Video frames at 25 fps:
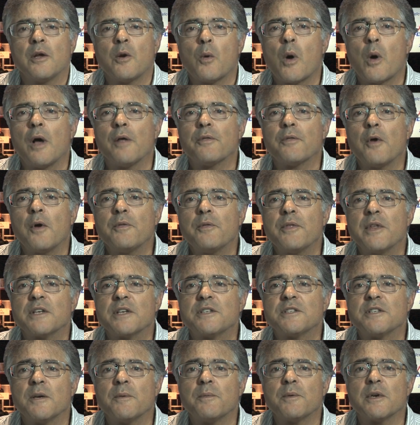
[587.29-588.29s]
You know, although the
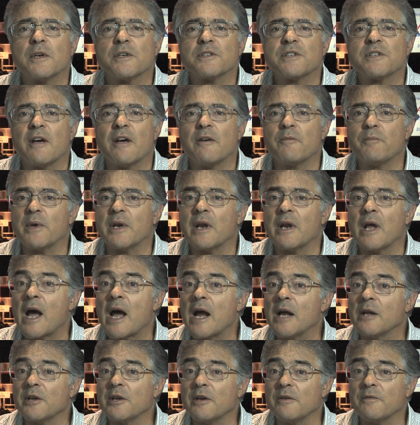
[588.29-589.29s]
exhibitors have been
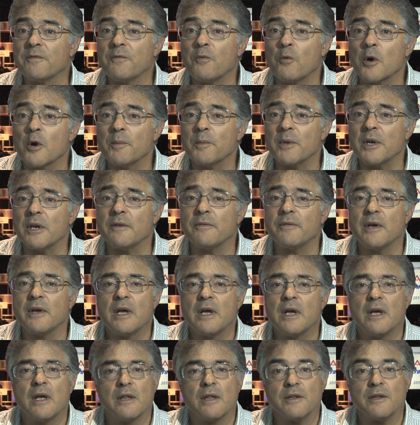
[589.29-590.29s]
highly informative,
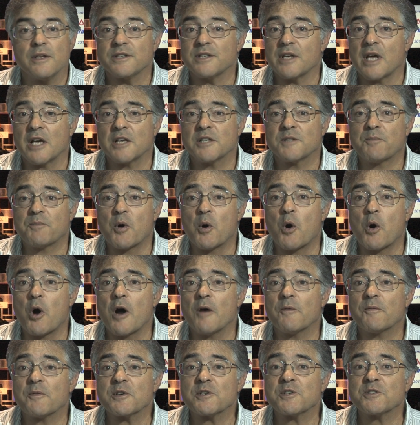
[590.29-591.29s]
this expo
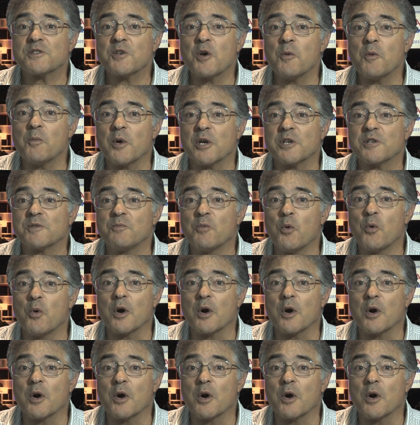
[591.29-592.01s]
offers so much